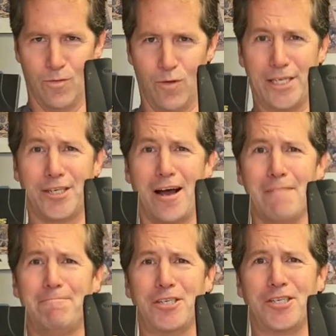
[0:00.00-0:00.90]
Which
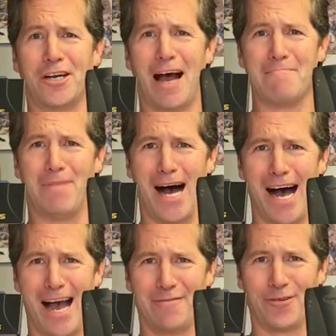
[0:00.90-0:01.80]
compass should I
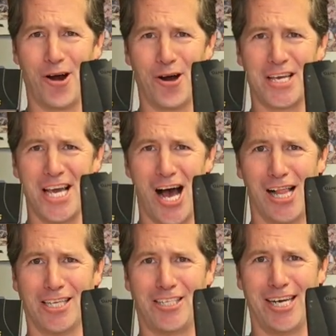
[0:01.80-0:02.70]
buy for
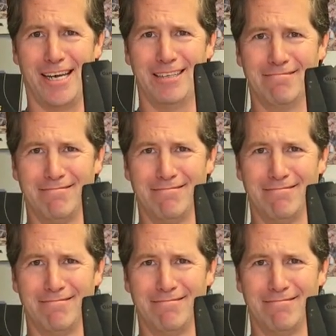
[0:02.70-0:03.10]
archaeology?